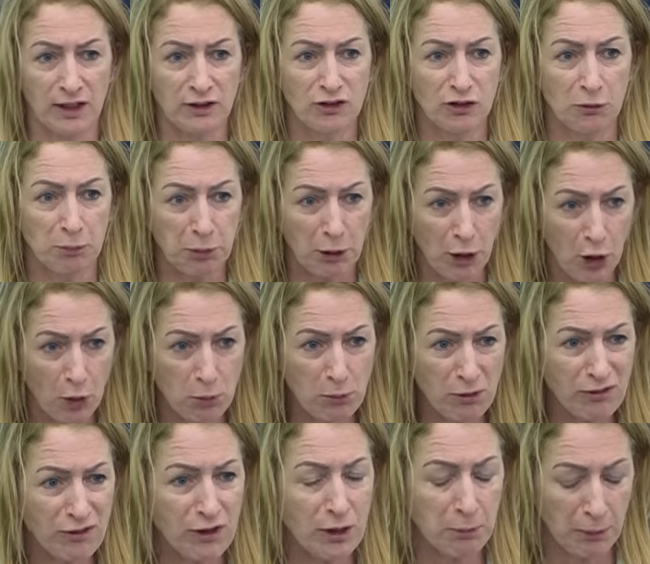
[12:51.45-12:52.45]
And
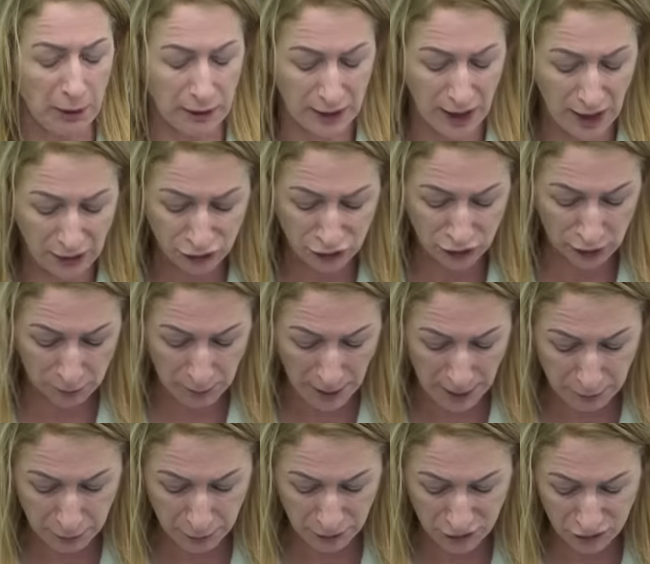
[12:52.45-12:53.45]
diplomacy by national
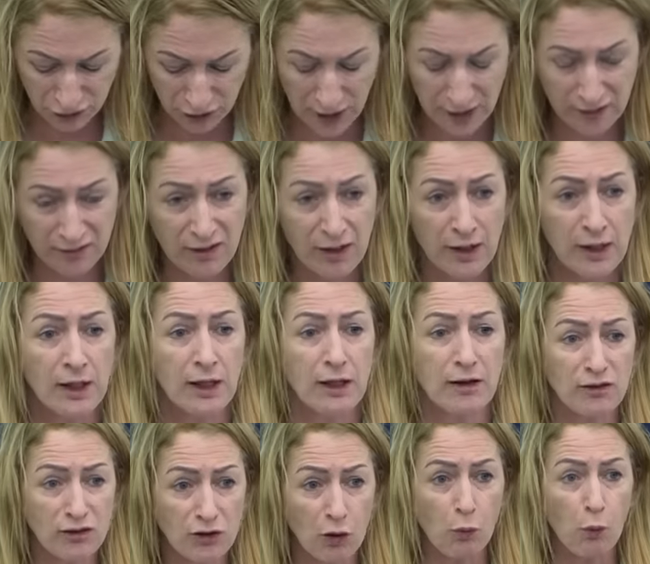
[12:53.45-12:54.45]
member states
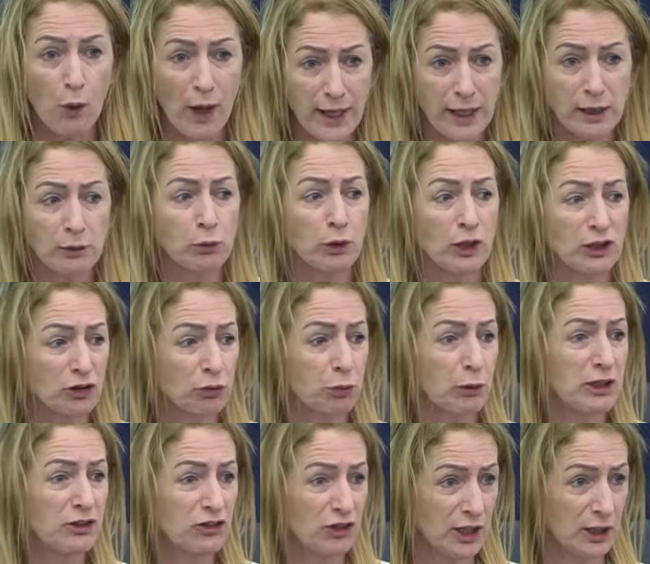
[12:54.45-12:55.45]
is the way in which
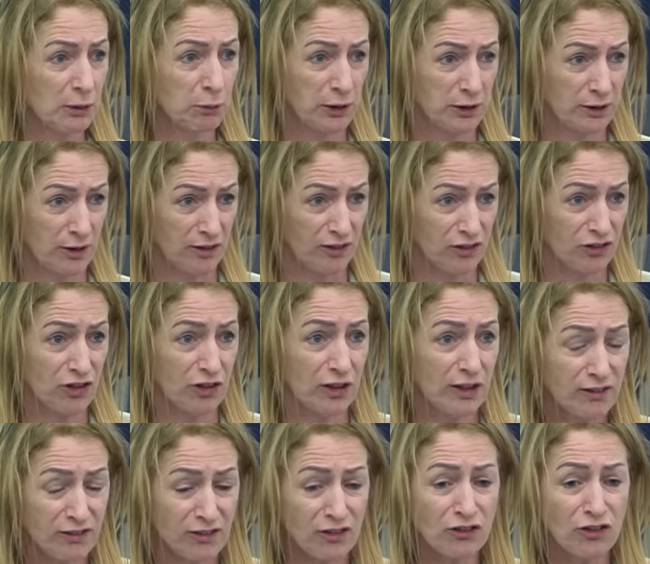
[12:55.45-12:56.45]
we deal with this. To
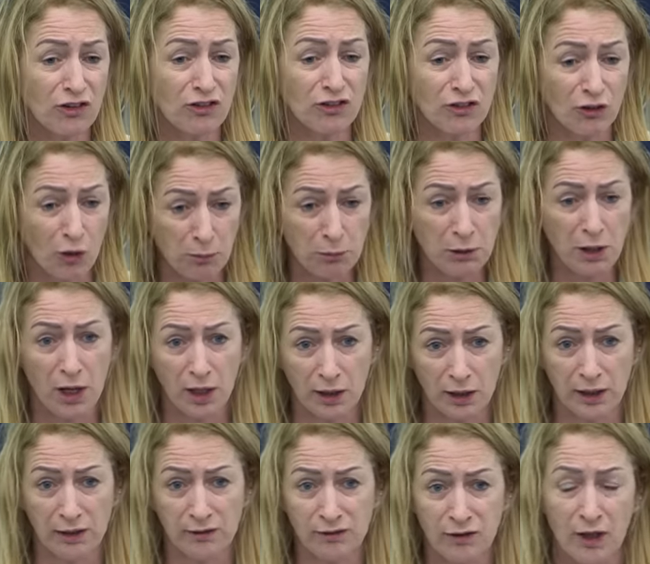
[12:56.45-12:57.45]
listen to some
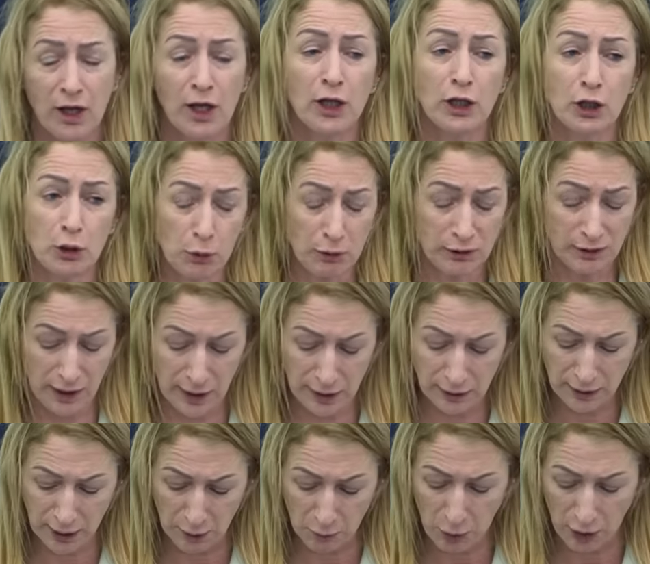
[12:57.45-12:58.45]
colleagues, you would
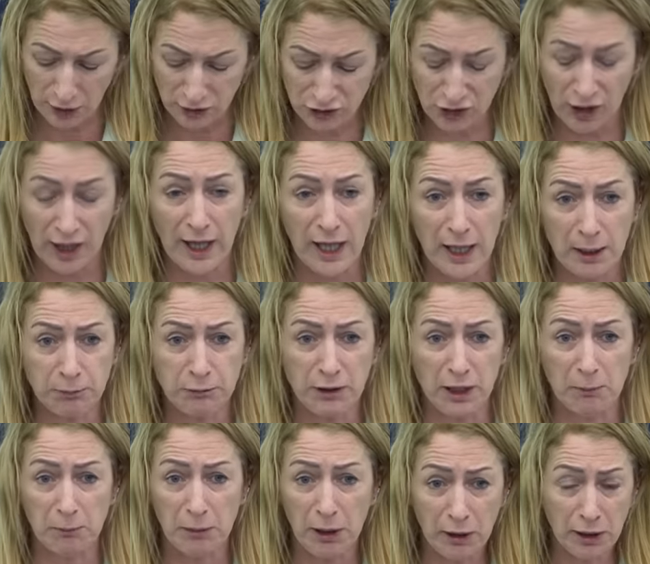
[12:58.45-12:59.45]
think they want to ape
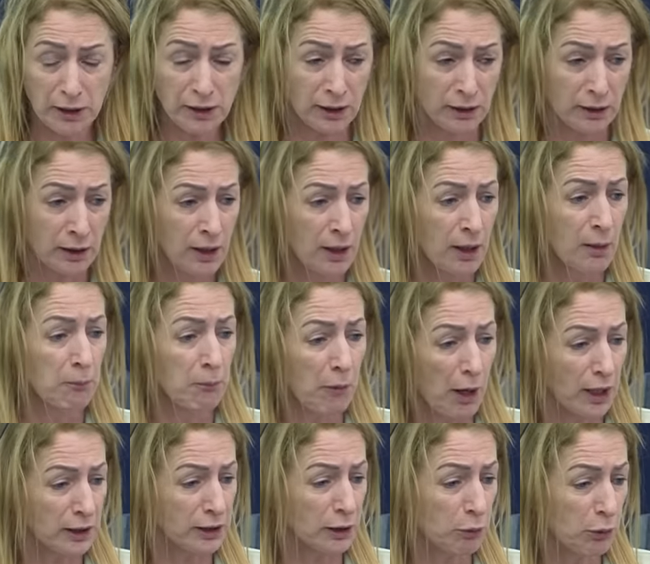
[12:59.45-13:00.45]
the American
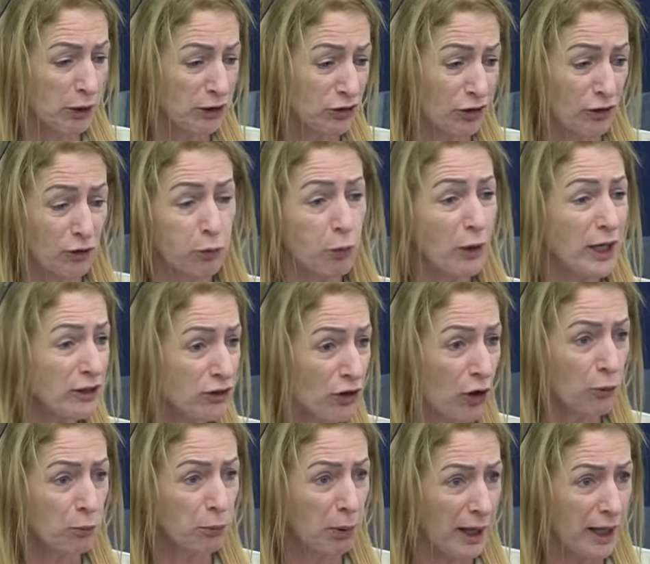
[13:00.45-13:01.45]
model, which is we
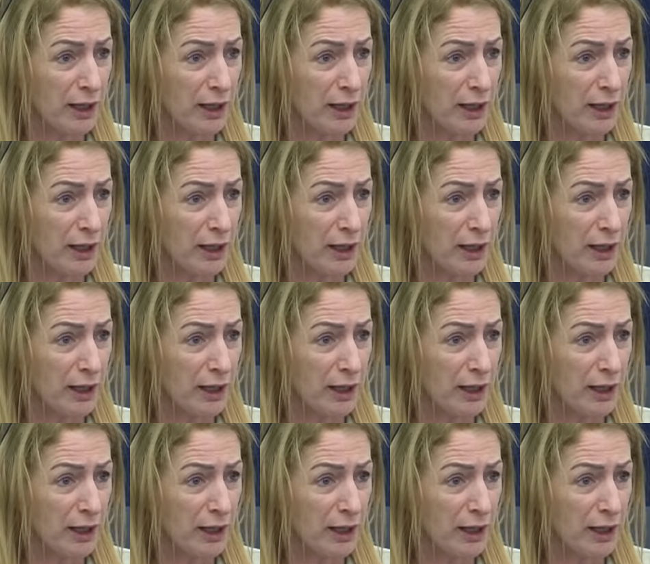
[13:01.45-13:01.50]
don't